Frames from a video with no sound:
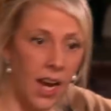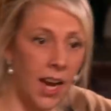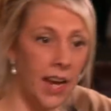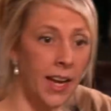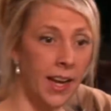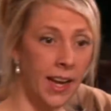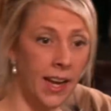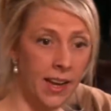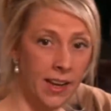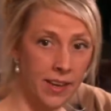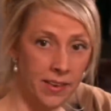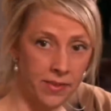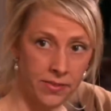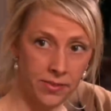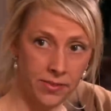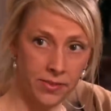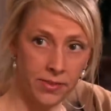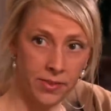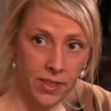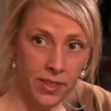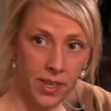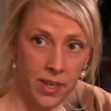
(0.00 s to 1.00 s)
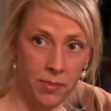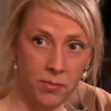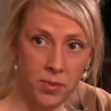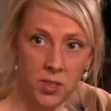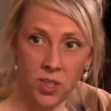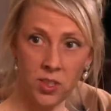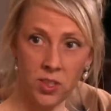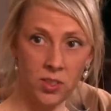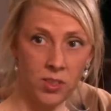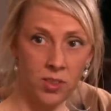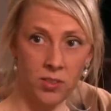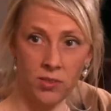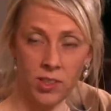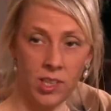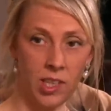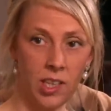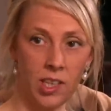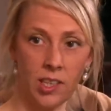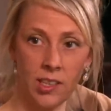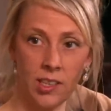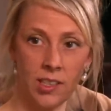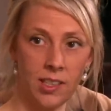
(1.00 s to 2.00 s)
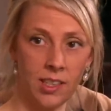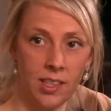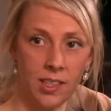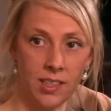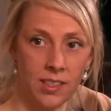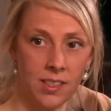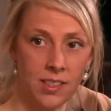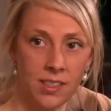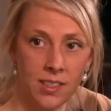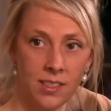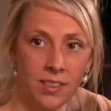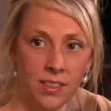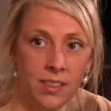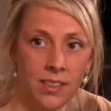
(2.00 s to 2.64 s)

I have. Absolutely. Yes.